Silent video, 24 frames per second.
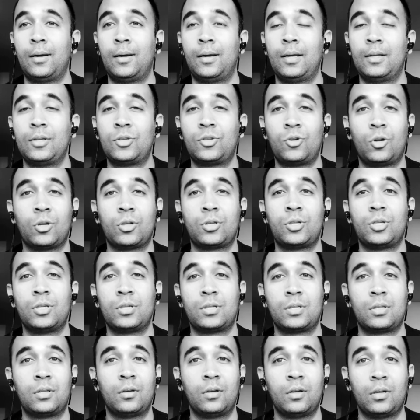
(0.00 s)
It's not
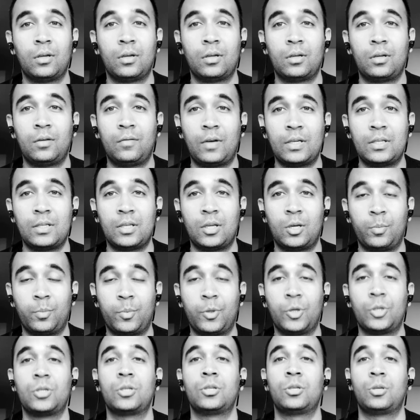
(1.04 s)
just the device that you
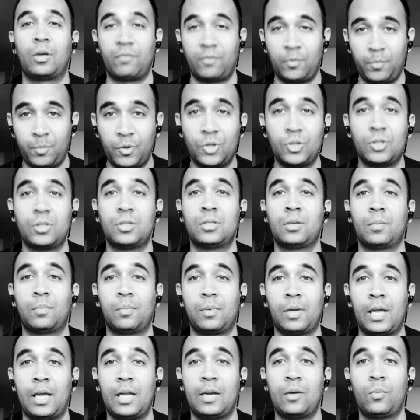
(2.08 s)
purchase. You have to purchase a
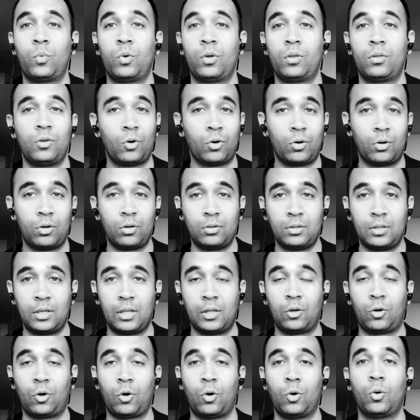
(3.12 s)
plan with your
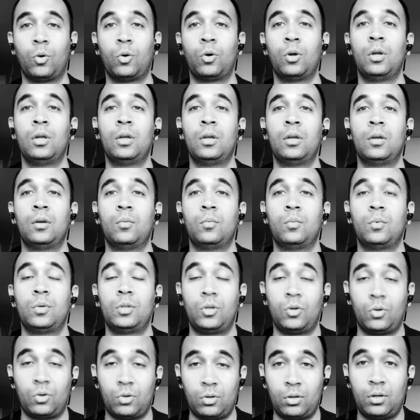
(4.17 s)
telco, with
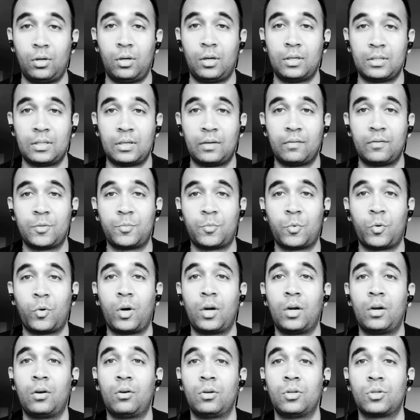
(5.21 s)
your service
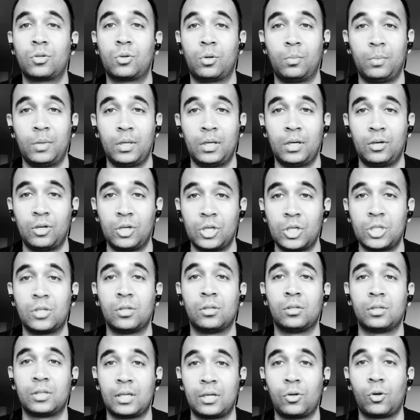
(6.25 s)
provider. It's going to be an
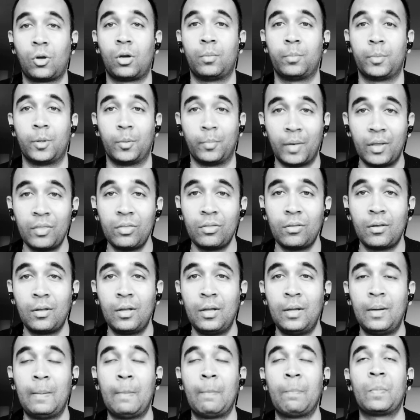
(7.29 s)
additional $10 per month.
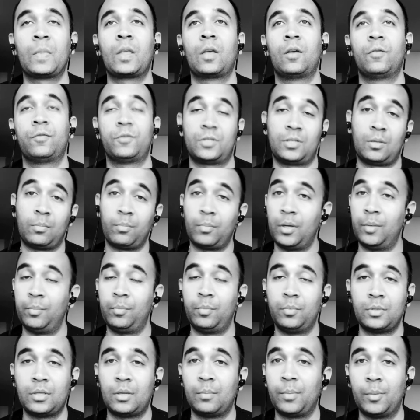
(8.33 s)
Now, for some
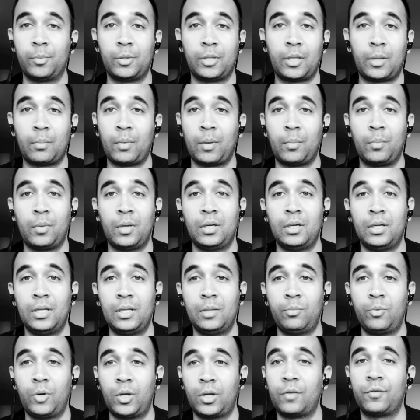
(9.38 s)
people that might be a deal
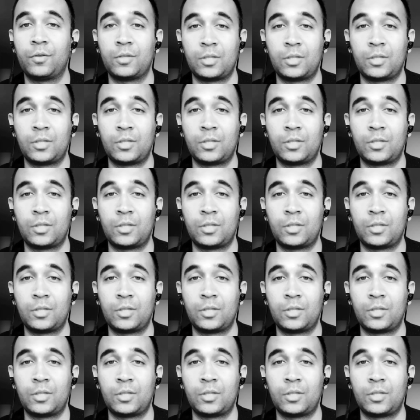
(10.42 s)
breaker.